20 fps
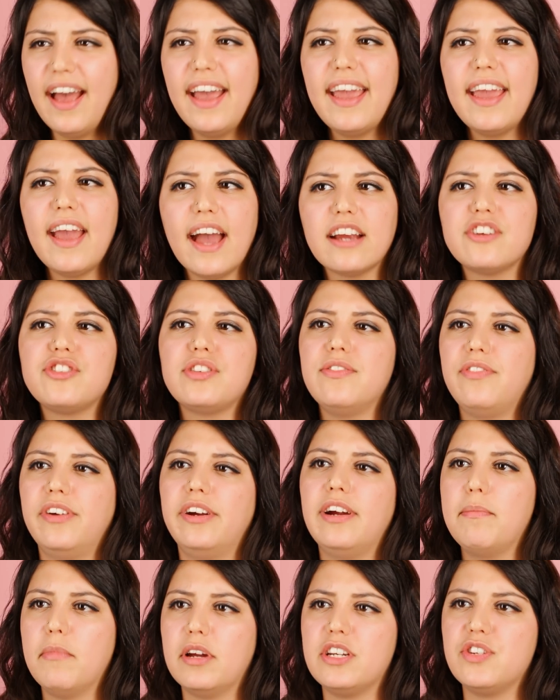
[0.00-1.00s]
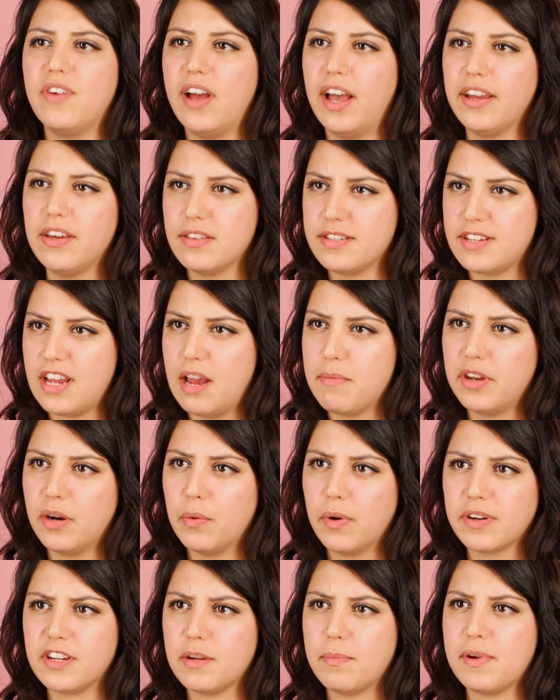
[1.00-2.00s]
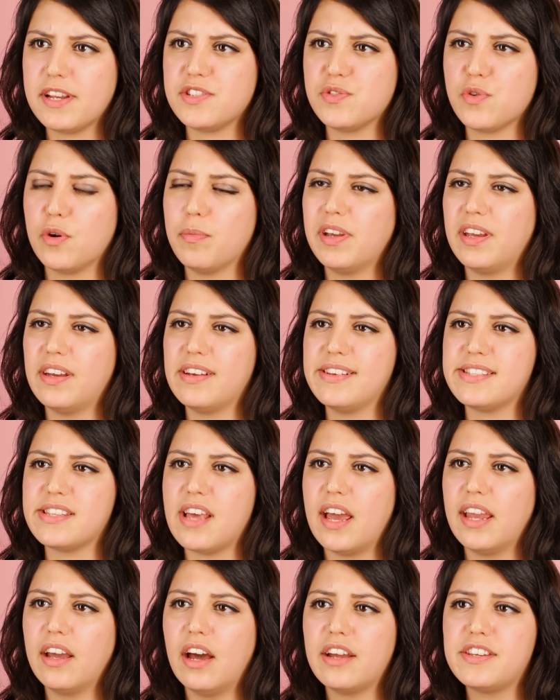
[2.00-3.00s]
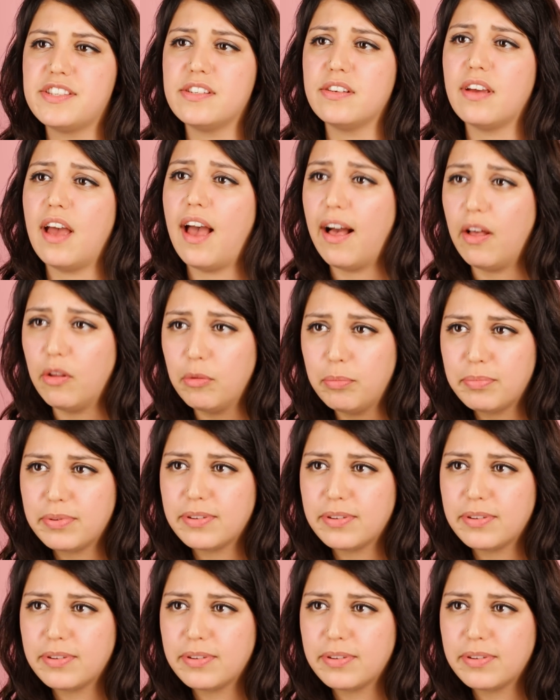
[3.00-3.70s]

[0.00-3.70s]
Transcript: I actually very much value the time that I worked at a pet store because I got to help